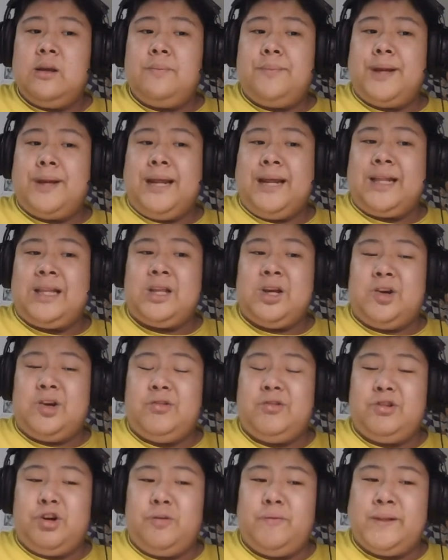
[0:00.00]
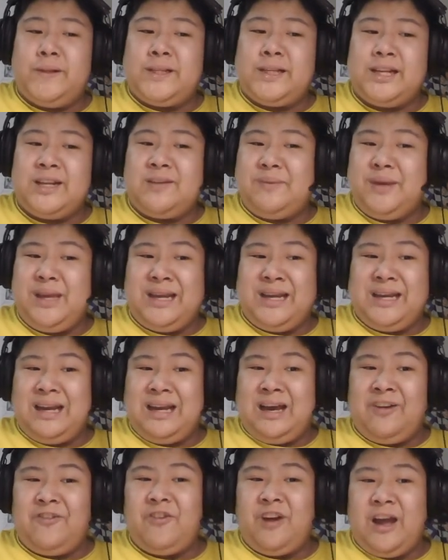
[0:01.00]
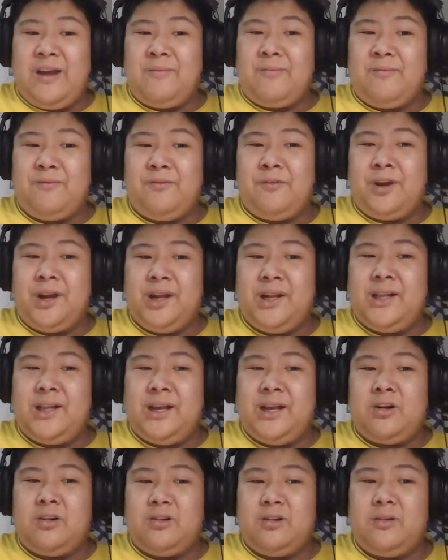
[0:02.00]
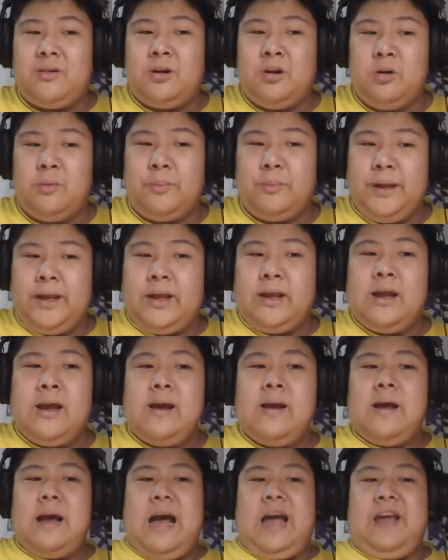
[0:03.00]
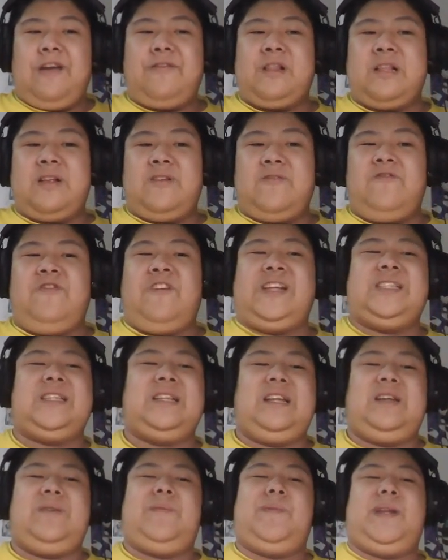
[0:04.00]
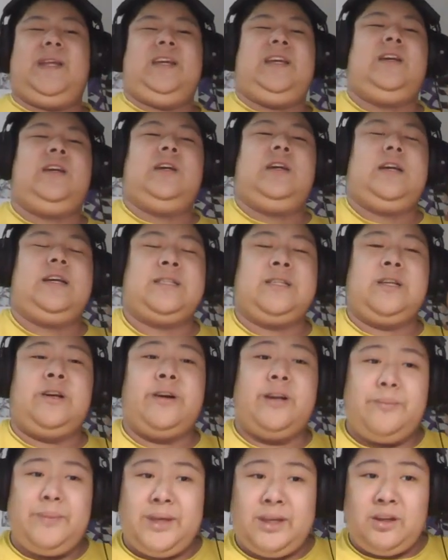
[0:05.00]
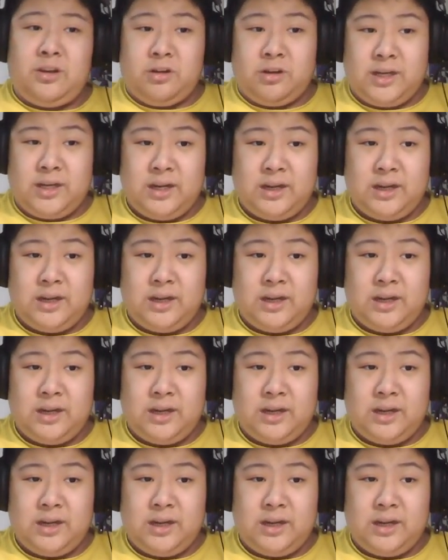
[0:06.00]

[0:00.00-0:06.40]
But I don't know if it's going to be enough. I'm really hoping. Pheasantipity is going to be good.